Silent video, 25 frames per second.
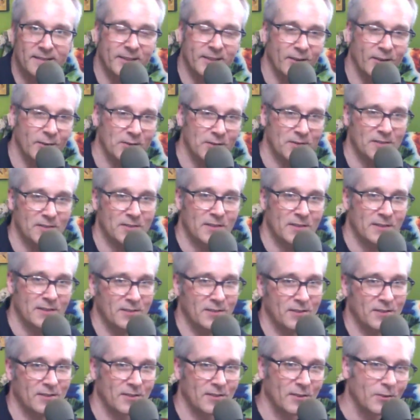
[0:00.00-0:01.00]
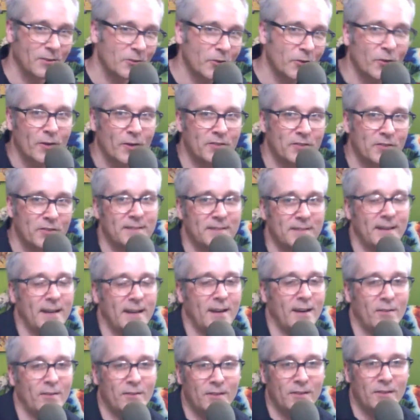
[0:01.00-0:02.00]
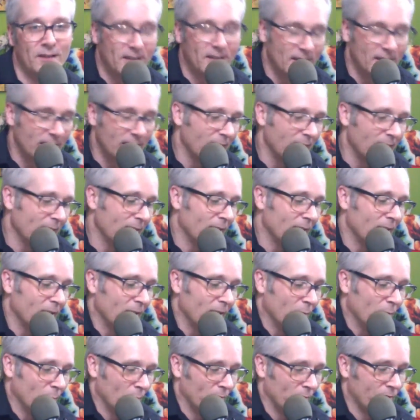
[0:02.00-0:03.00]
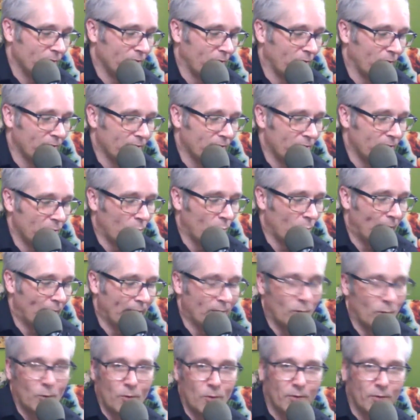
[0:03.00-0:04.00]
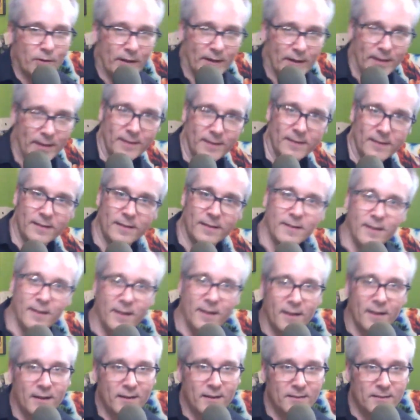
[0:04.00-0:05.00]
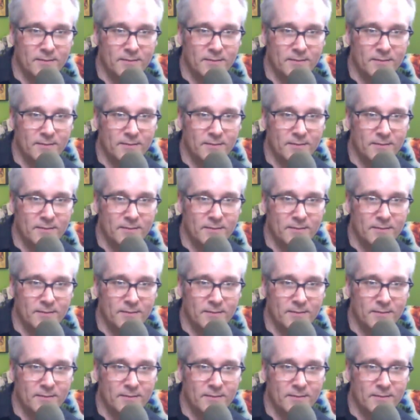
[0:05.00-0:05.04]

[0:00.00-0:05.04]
You know, it's this, it's this little touristy town where there's all these quaint old uh,